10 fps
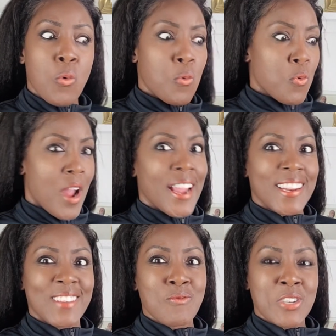
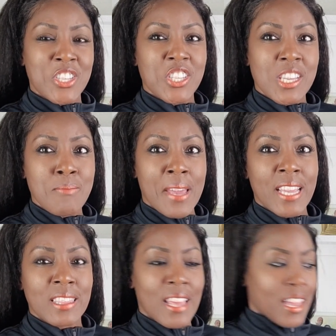right when she
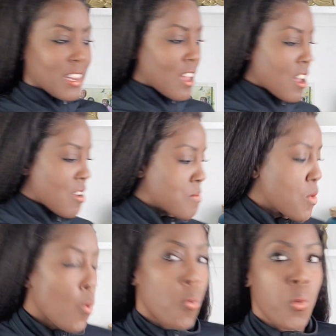made that
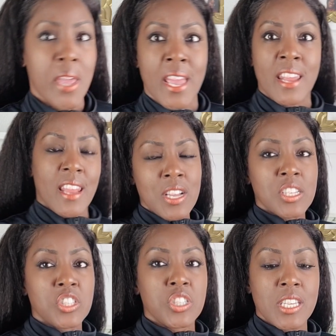win,
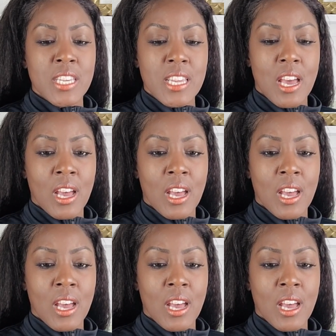she